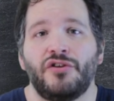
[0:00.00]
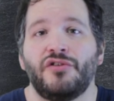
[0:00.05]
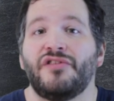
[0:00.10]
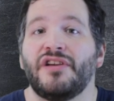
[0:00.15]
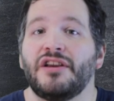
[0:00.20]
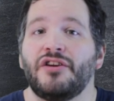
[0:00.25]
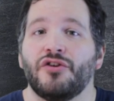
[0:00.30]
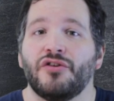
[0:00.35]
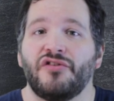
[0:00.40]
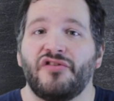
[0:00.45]
You
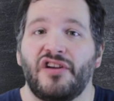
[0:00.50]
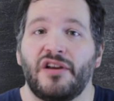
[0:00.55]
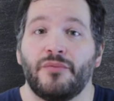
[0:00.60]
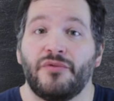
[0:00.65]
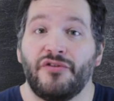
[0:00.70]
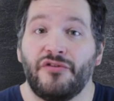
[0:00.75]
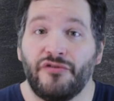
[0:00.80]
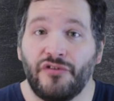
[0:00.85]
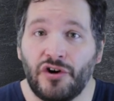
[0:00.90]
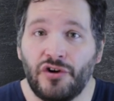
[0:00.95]
take your
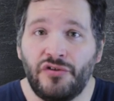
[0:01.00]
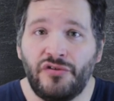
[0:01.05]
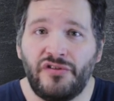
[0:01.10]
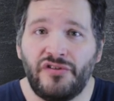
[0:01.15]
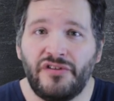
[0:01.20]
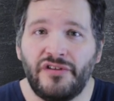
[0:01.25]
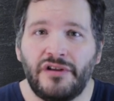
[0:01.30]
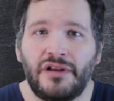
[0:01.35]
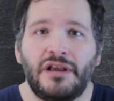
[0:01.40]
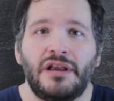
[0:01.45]
exams
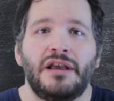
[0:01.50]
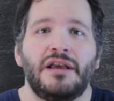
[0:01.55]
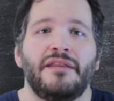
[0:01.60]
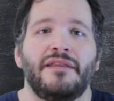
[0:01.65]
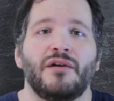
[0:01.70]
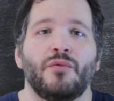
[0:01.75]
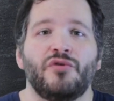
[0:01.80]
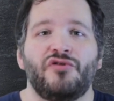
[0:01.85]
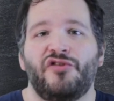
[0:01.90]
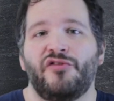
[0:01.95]
first,
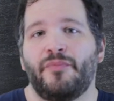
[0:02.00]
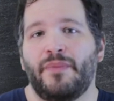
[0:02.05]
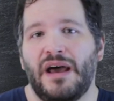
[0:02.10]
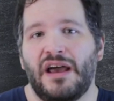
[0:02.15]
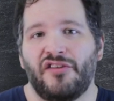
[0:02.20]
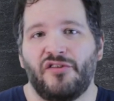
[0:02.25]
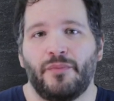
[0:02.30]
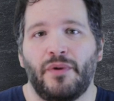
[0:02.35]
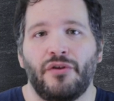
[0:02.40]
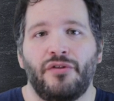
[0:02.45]
then once you've
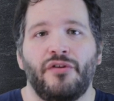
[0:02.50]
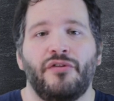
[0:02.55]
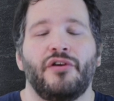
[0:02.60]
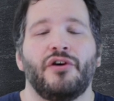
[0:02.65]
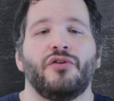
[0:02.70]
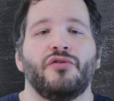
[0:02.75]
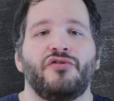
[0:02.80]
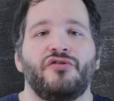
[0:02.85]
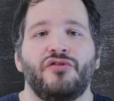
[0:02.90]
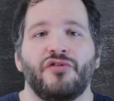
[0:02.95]
passed both of
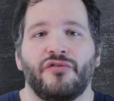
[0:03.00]
those,